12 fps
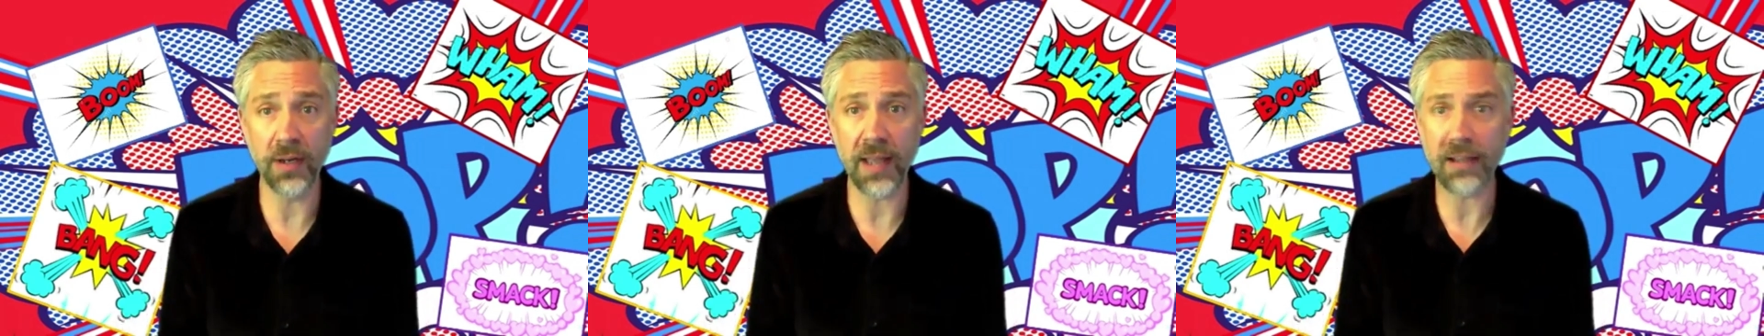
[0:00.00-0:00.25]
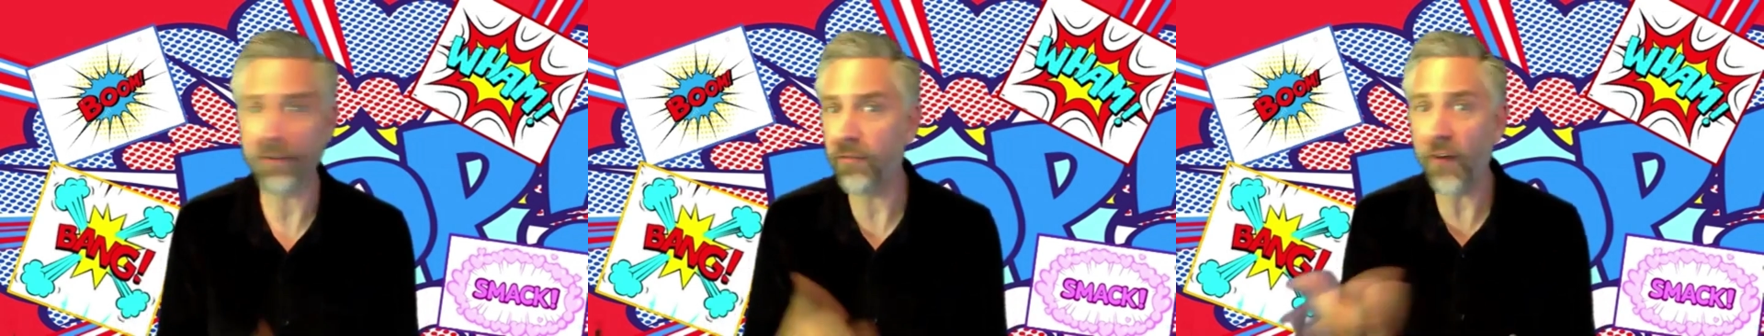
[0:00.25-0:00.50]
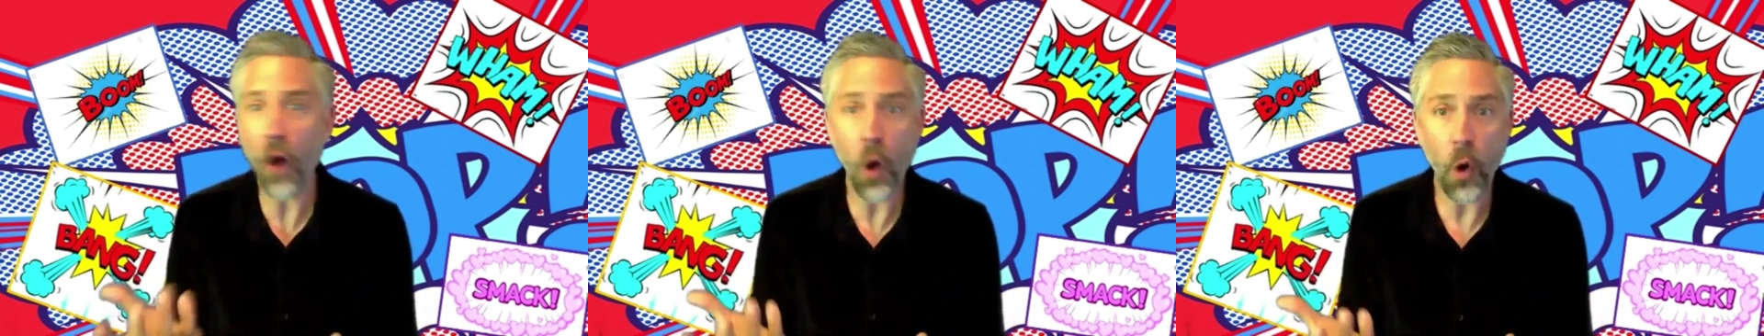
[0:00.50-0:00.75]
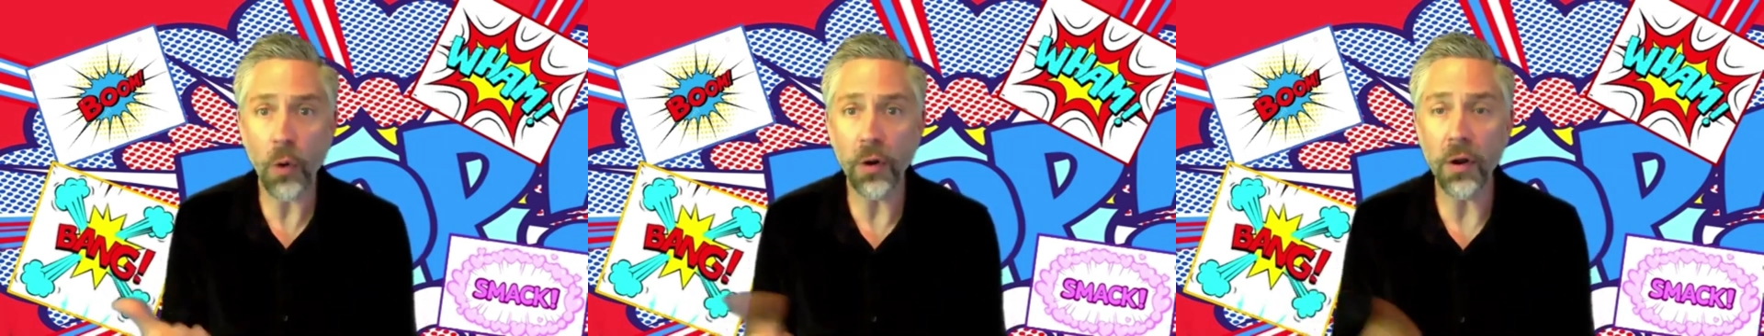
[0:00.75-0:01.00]
like a
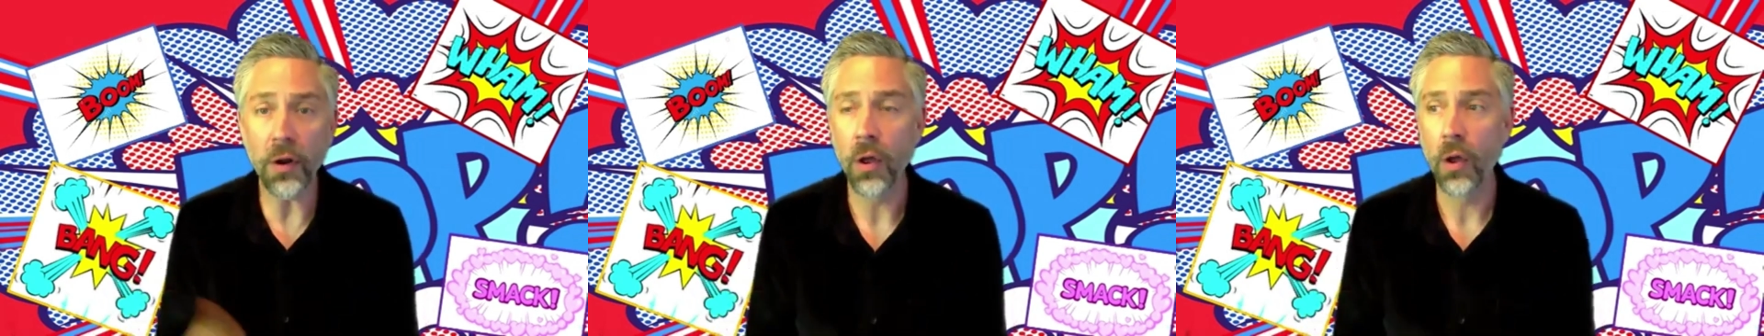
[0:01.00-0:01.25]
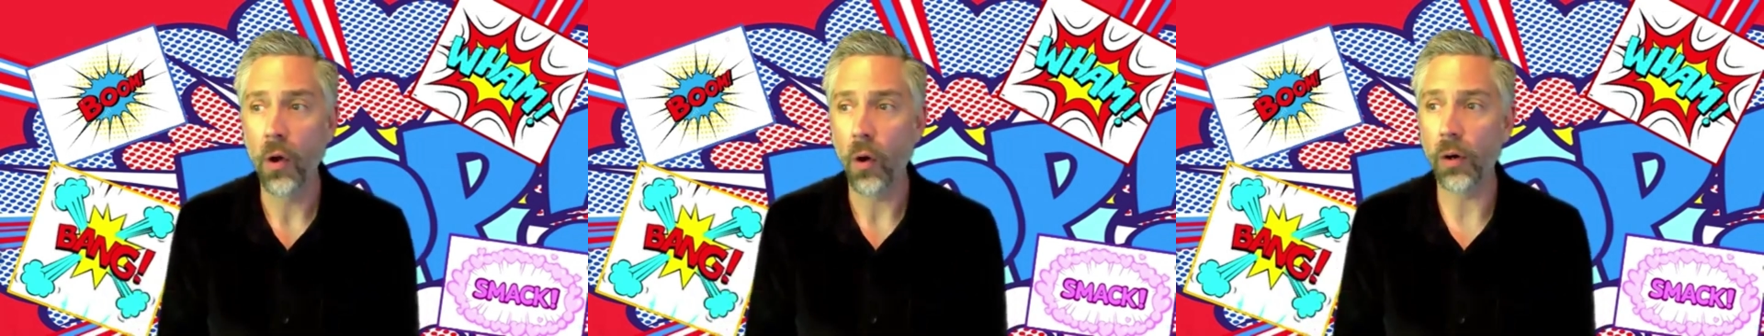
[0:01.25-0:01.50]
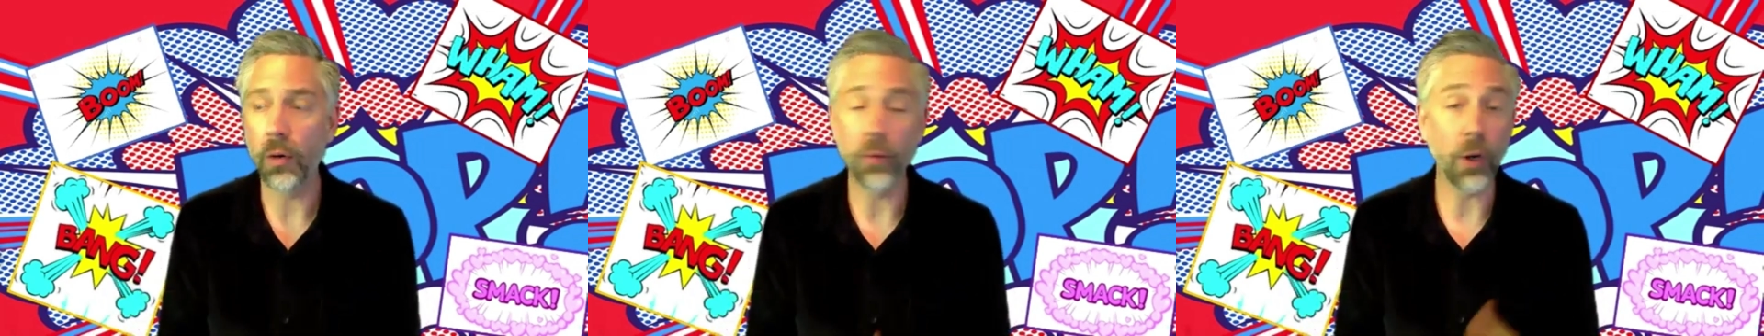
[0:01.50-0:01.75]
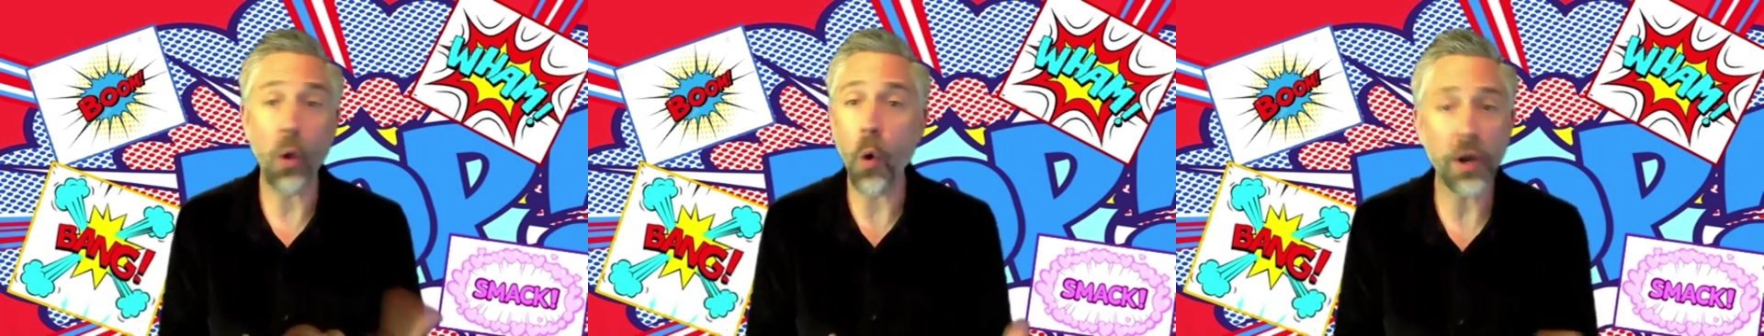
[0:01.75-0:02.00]
phone or a
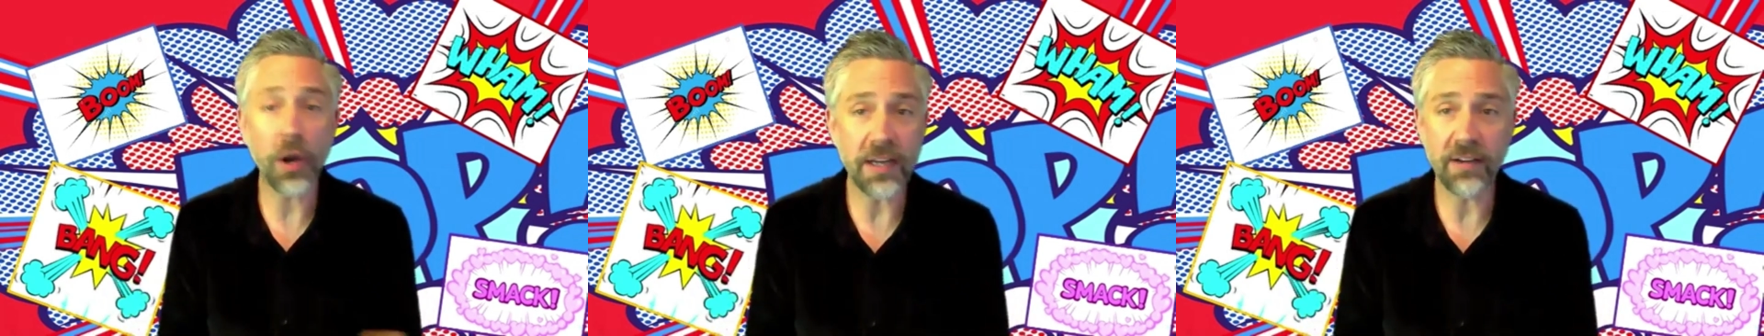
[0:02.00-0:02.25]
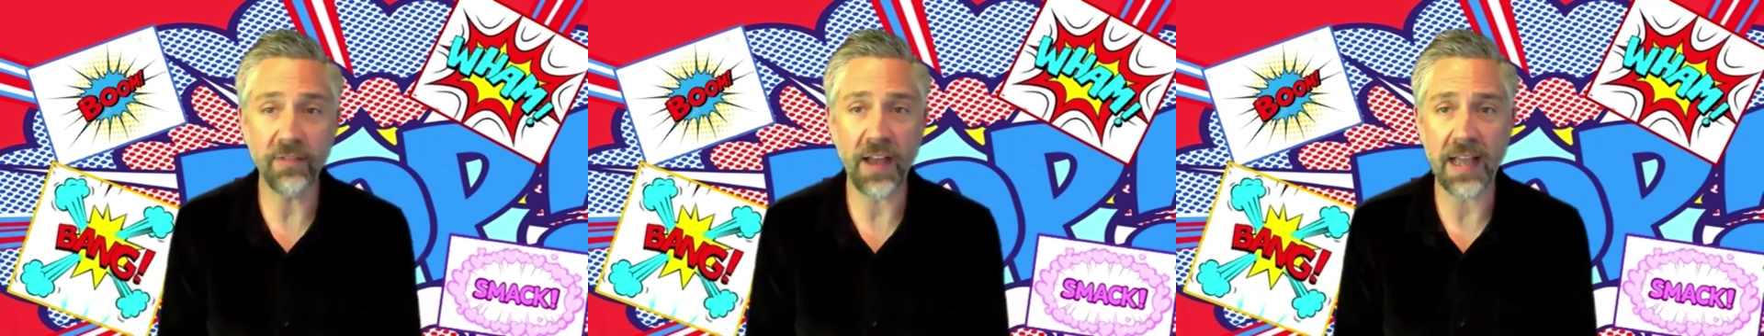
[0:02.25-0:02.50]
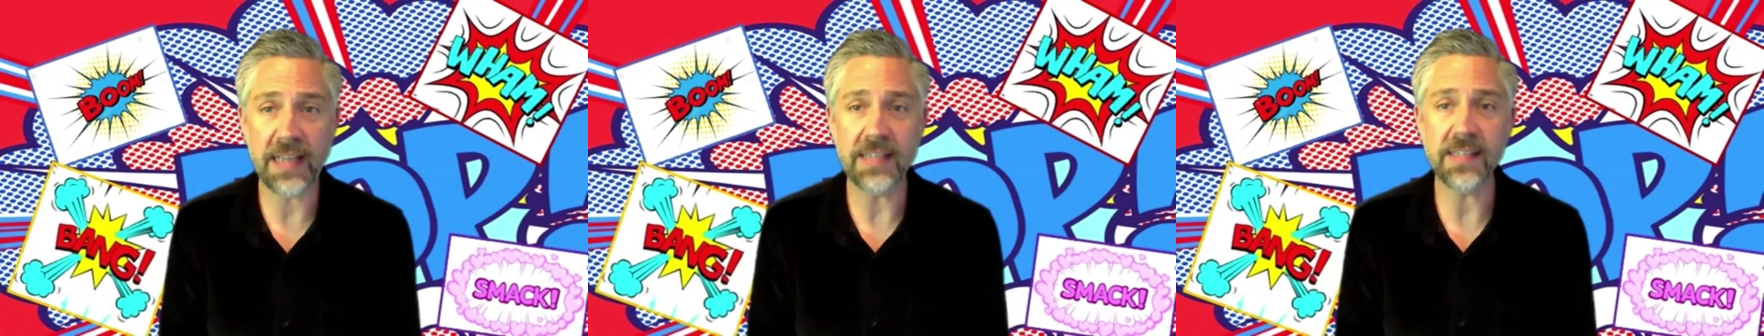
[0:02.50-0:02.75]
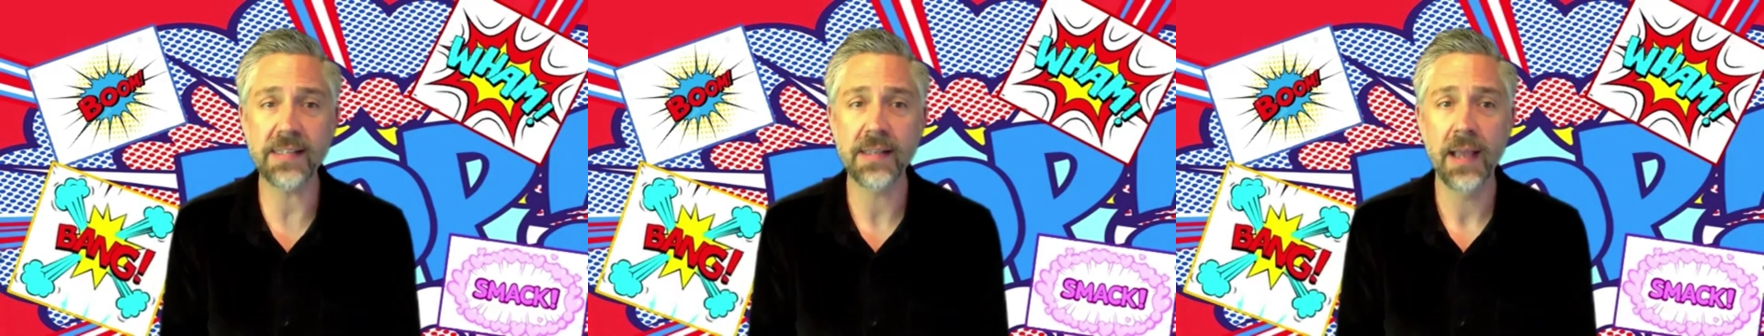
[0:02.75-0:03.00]
recording
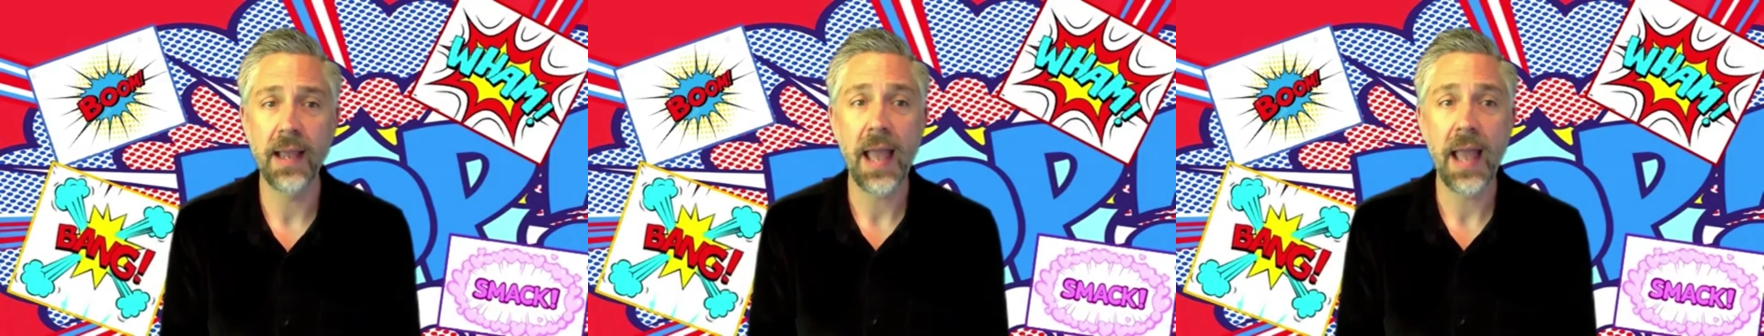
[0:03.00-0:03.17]
device,